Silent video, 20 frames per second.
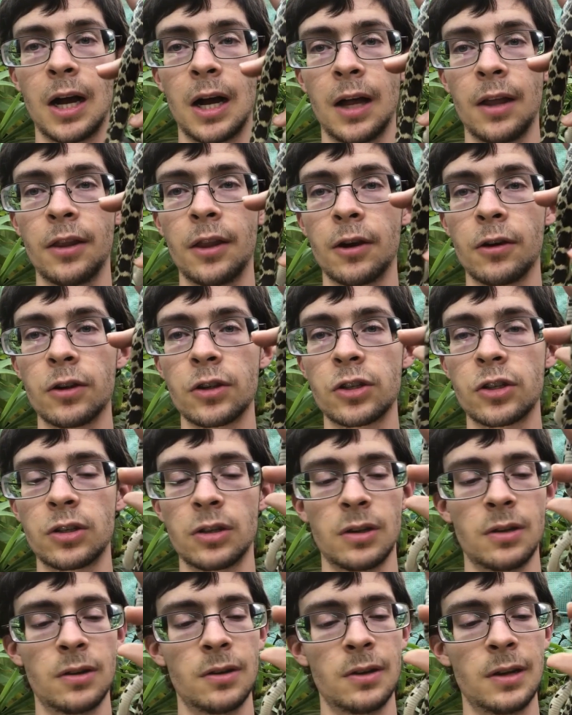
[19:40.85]
there's
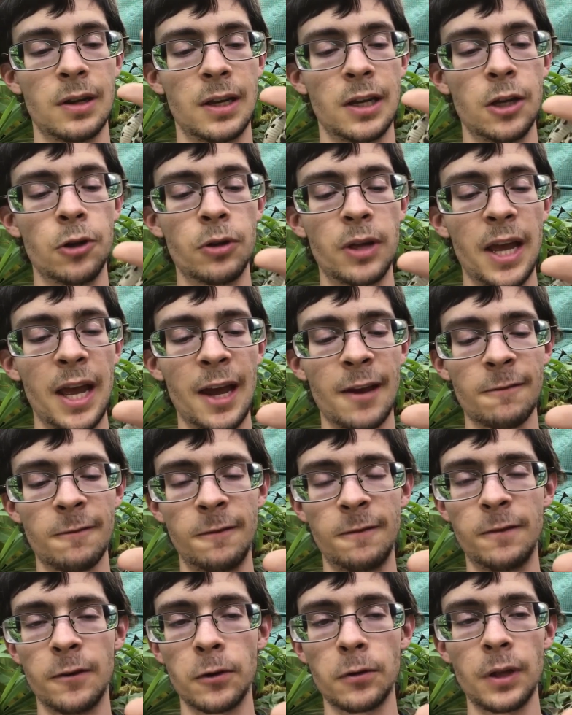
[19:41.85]
you can't
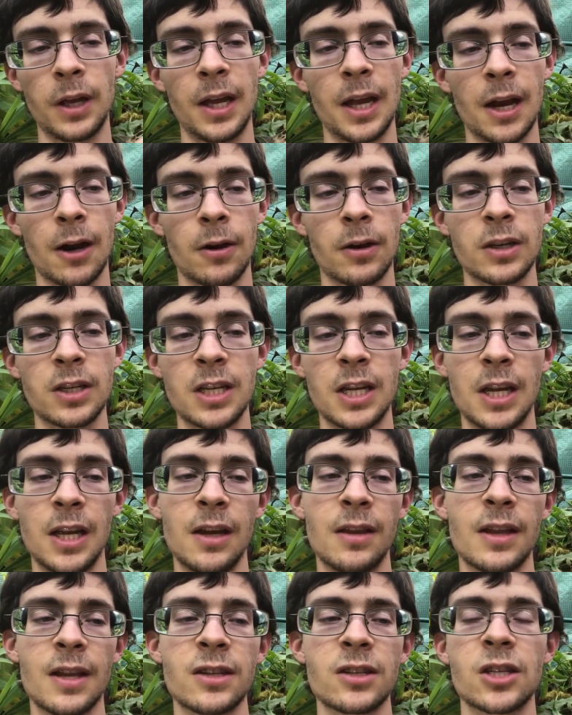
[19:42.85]
fully guarantee
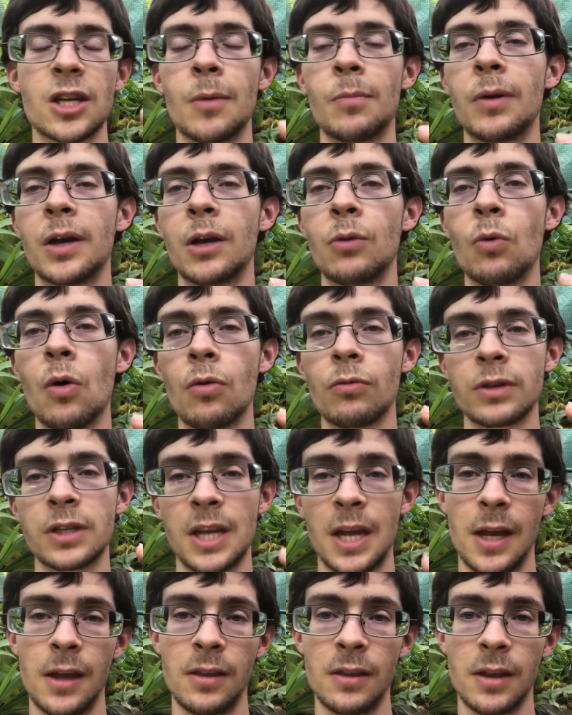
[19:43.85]
that somebody won't
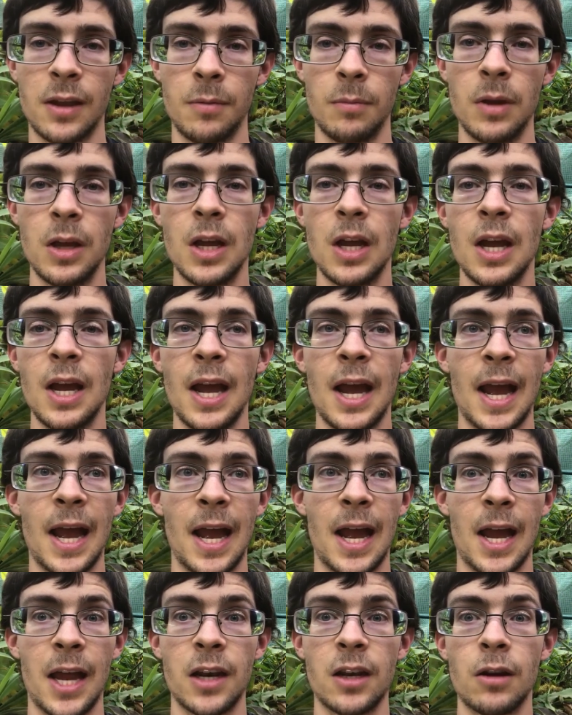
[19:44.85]
take them
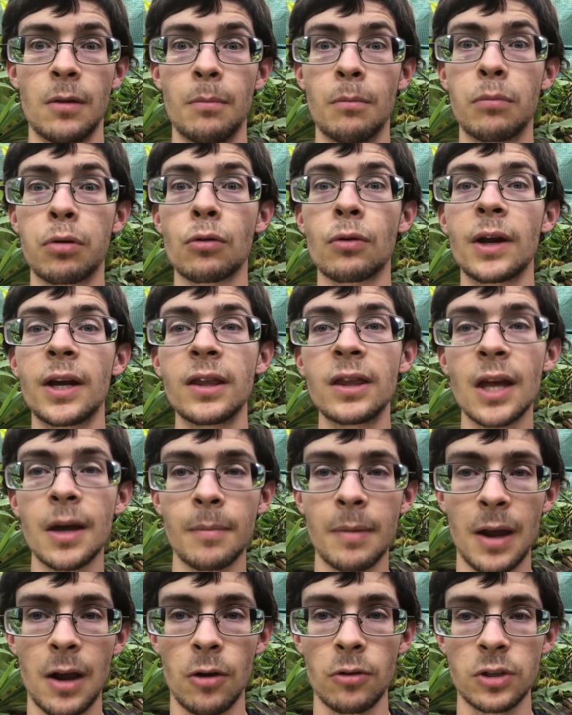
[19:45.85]
and breed them
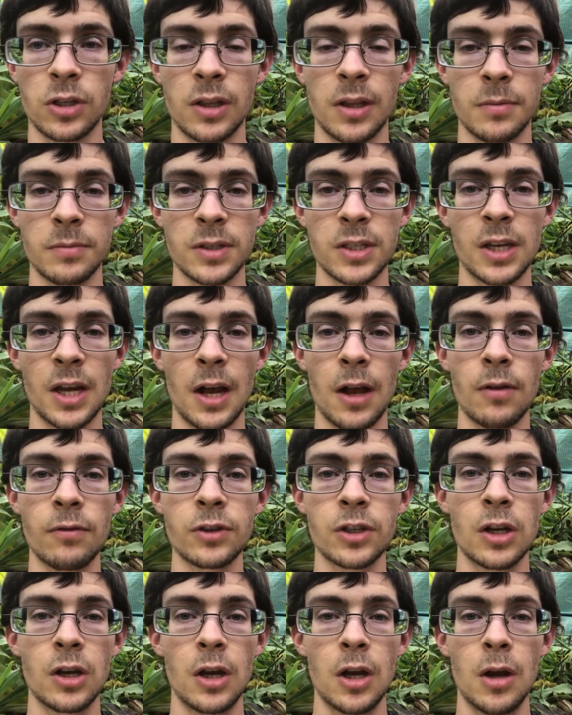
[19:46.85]
out themselves,
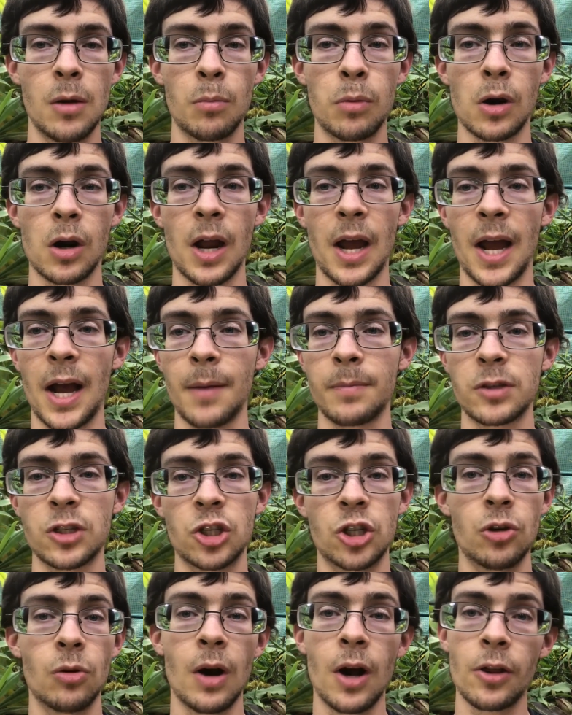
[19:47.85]
perhaps
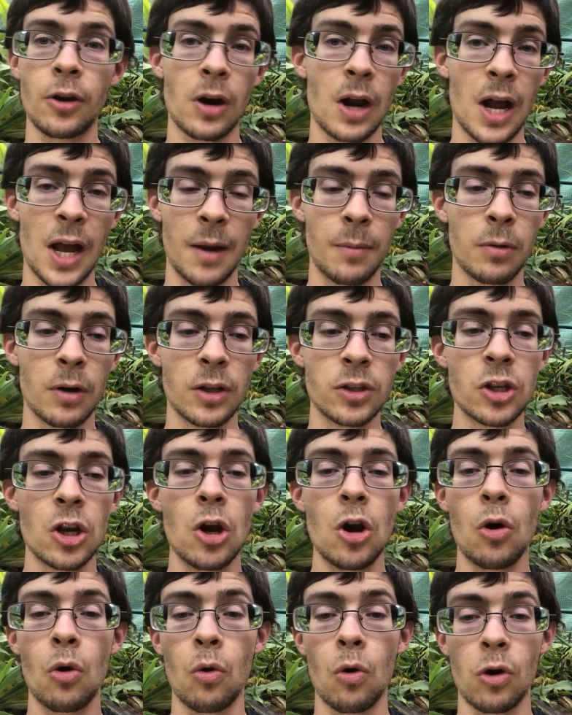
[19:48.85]
to other hybrids,
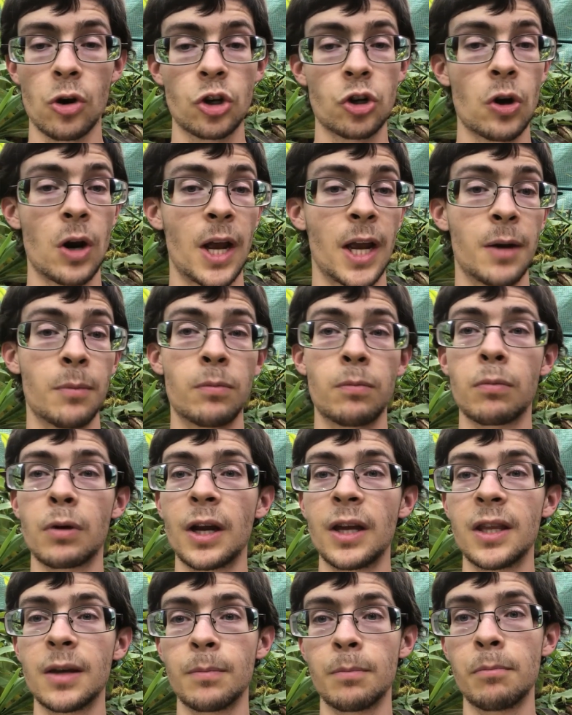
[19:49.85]
or try and breed
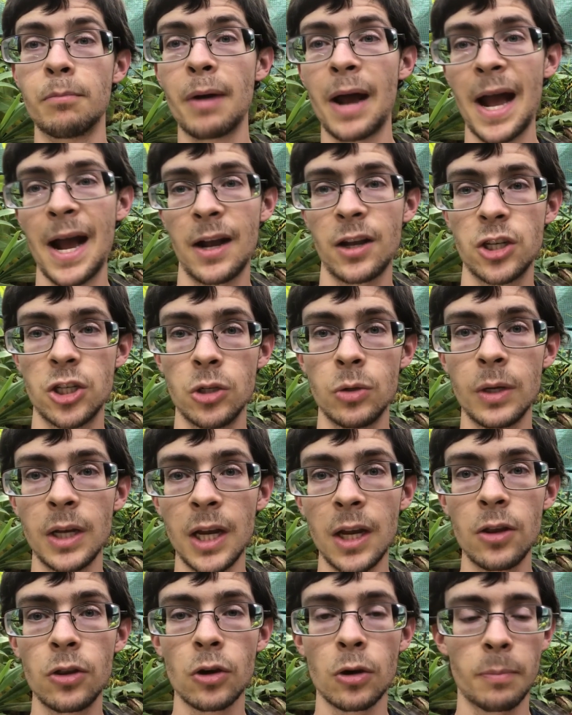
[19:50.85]
them back to
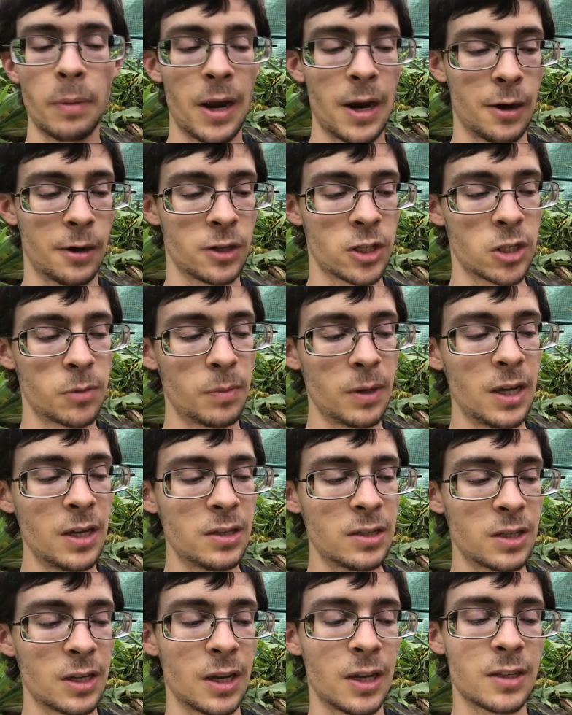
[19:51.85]
either parent
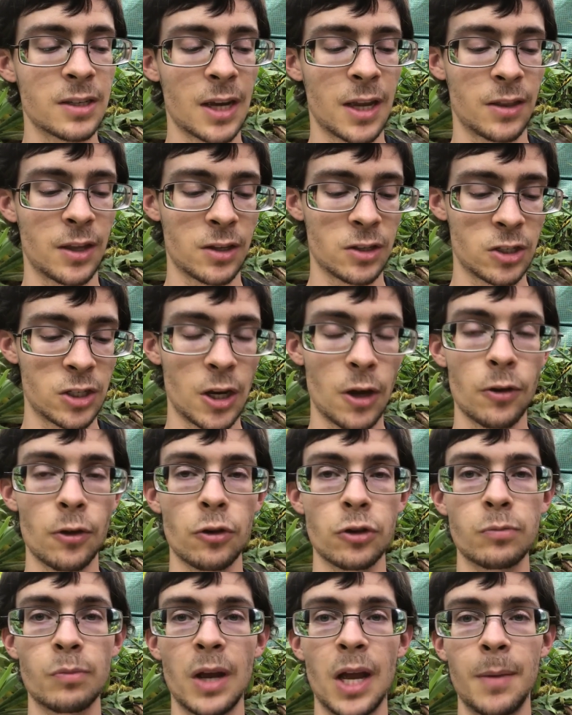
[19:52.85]
species and then sell
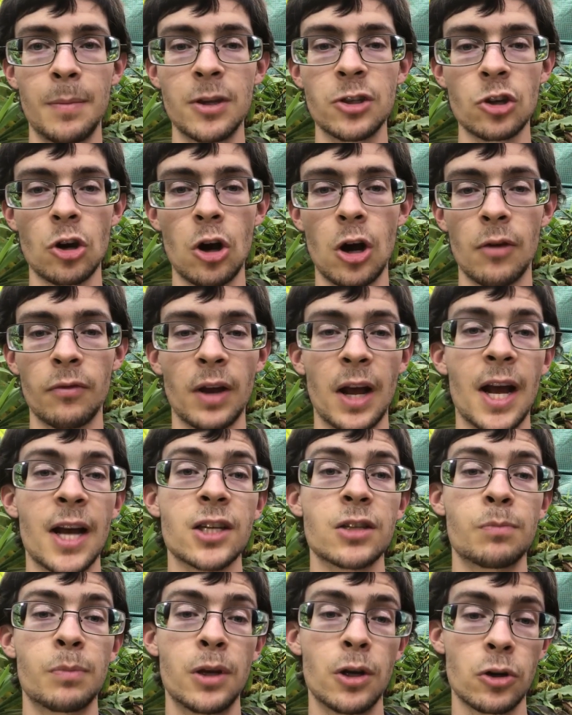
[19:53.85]
those babies off as
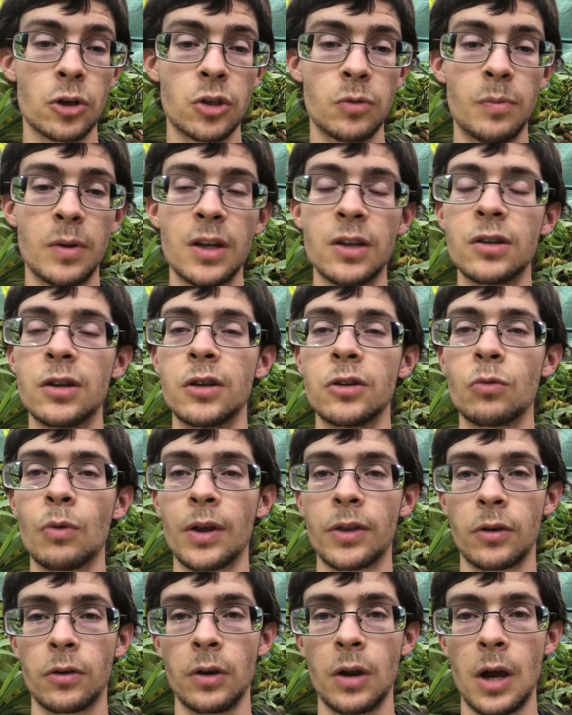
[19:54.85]
pure species when
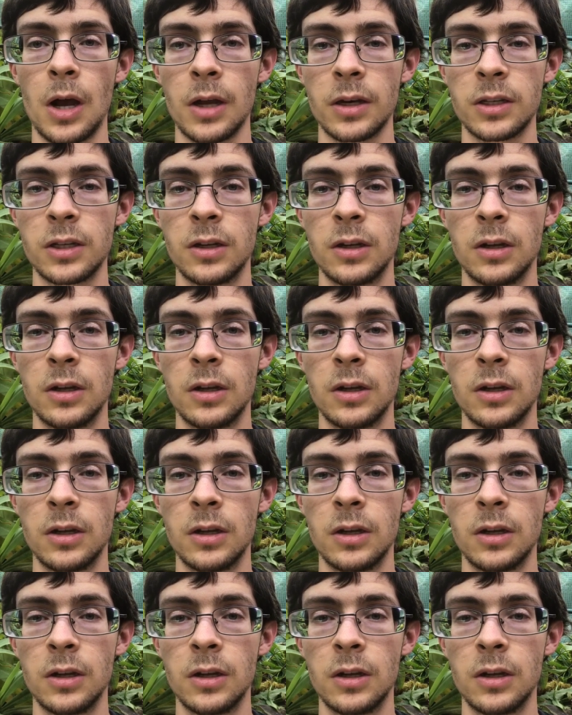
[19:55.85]
they're not.